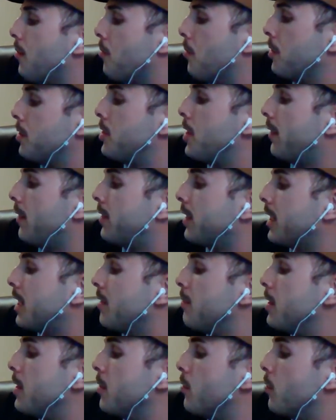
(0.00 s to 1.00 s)
You have to give
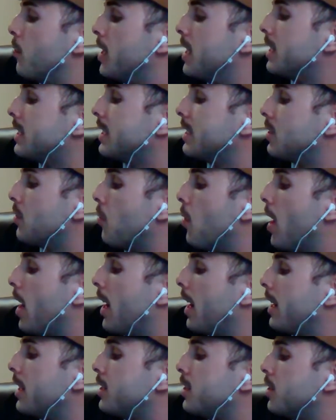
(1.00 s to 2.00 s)
me reasons
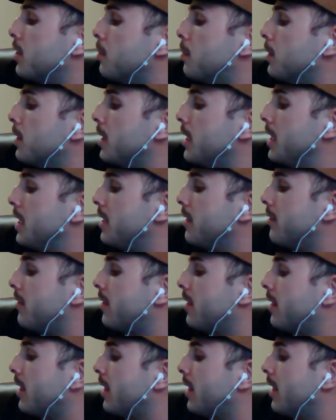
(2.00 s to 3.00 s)
why I should
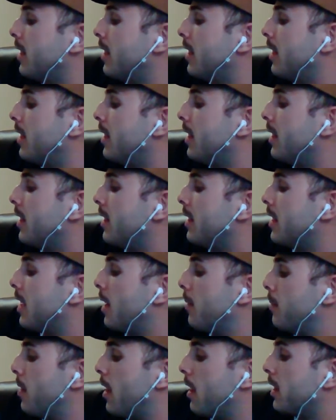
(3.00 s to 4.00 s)
believe that
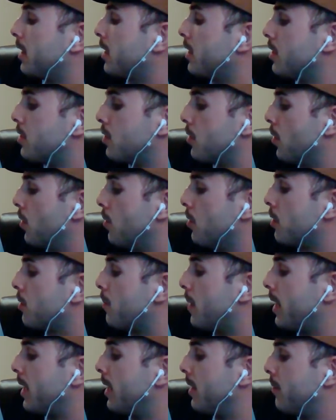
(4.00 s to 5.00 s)
I'm not in control with
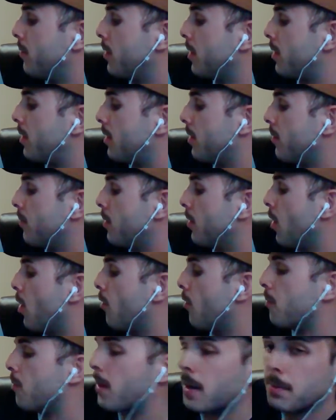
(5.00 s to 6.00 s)

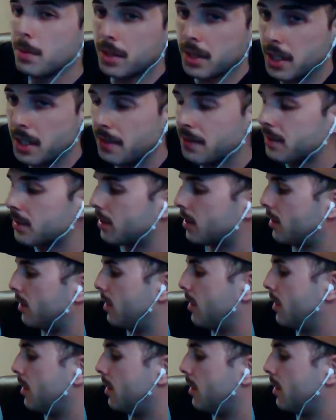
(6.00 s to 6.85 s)
over my beliefs.